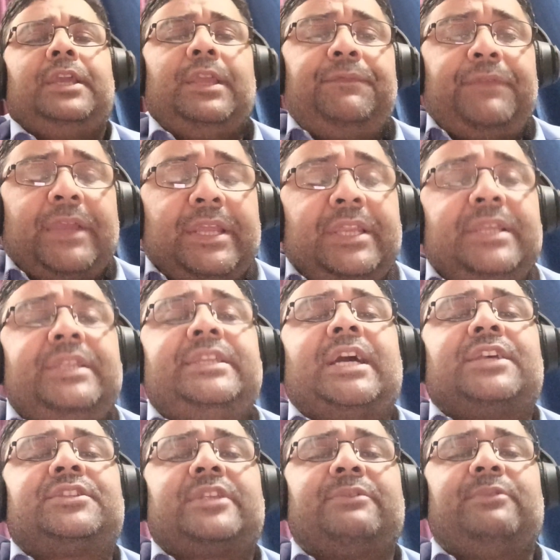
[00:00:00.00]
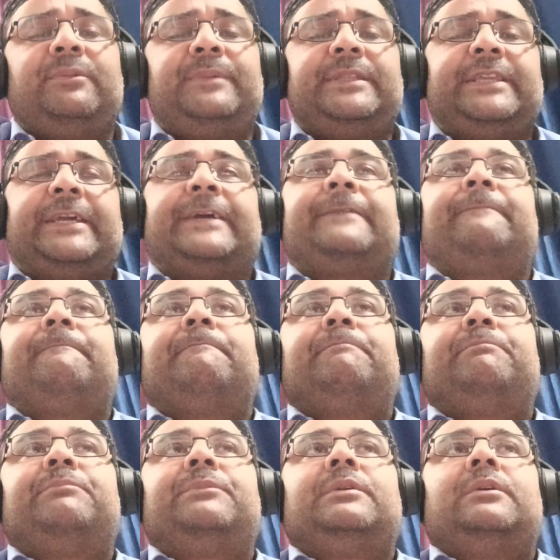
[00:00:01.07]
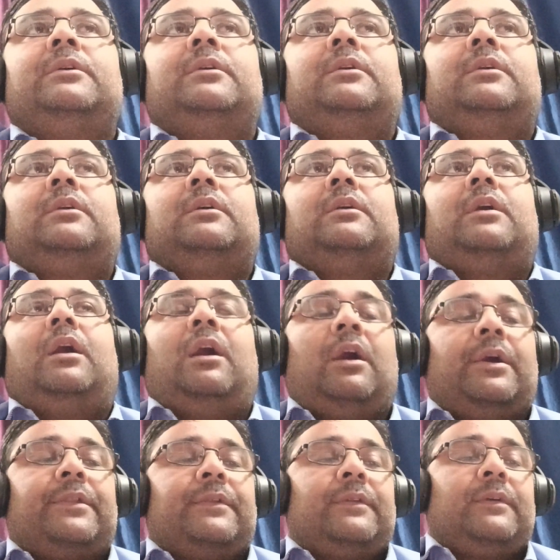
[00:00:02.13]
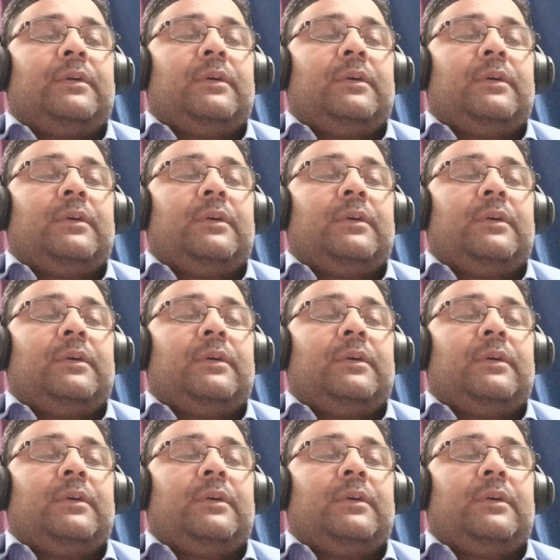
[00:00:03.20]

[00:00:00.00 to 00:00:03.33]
if any disaster will be there, or